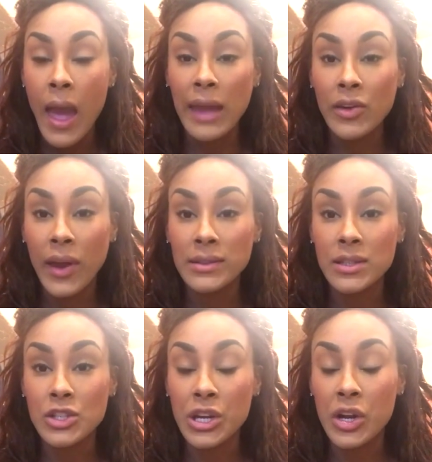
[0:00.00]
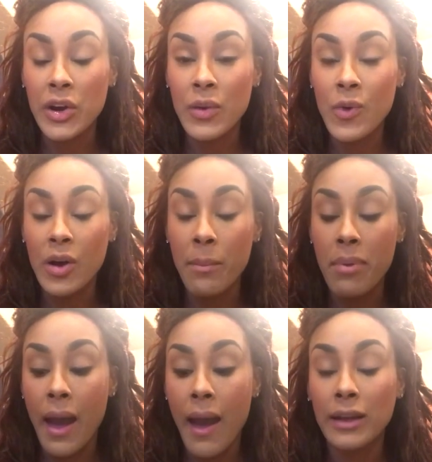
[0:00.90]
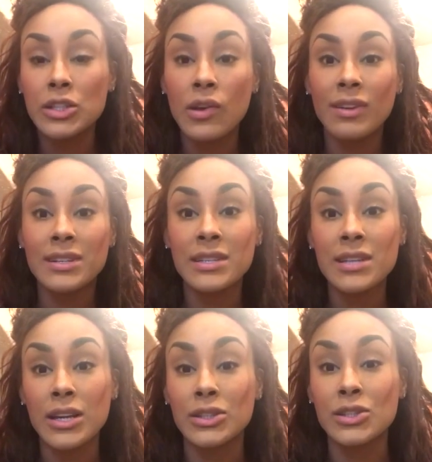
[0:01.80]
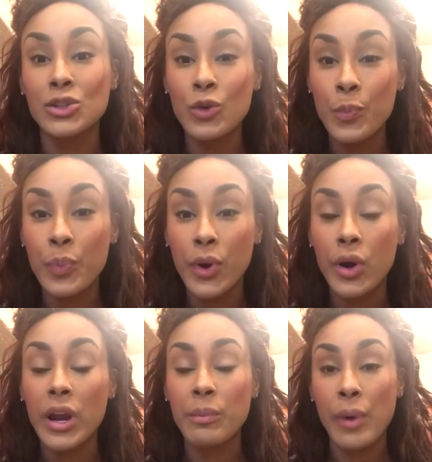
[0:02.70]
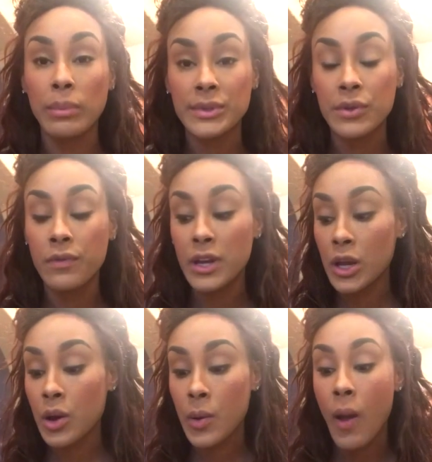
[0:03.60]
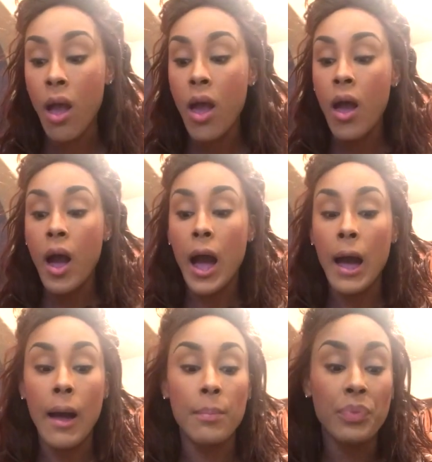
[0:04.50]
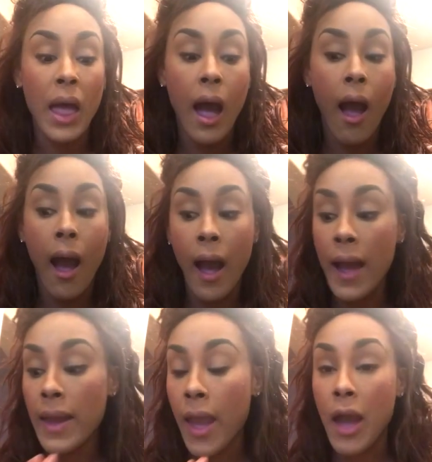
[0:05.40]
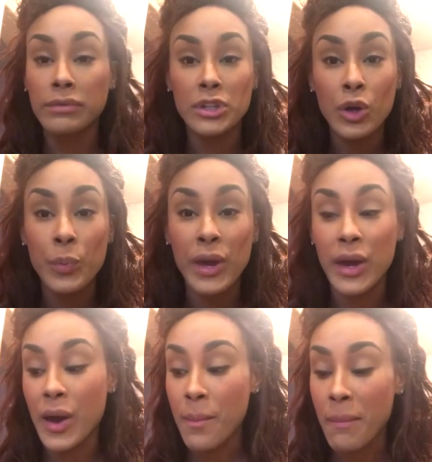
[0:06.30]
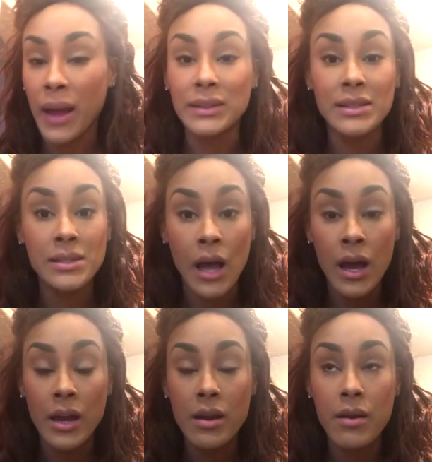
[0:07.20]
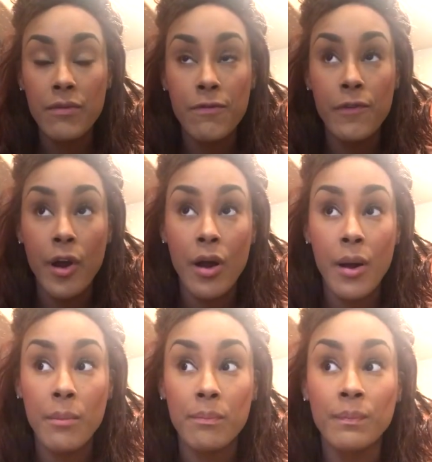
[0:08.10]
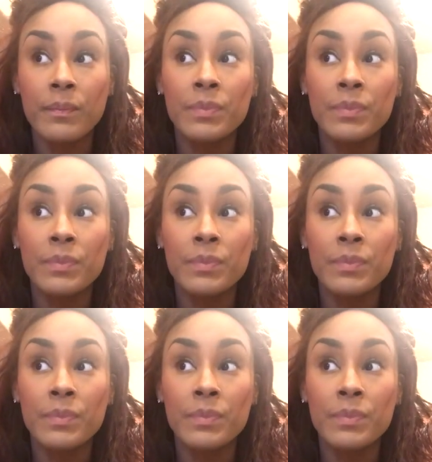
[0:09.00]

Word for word: Hey you guys, it's Shakera and welcome back. So this is a super impromptu video. Um, I have to go pick up my son from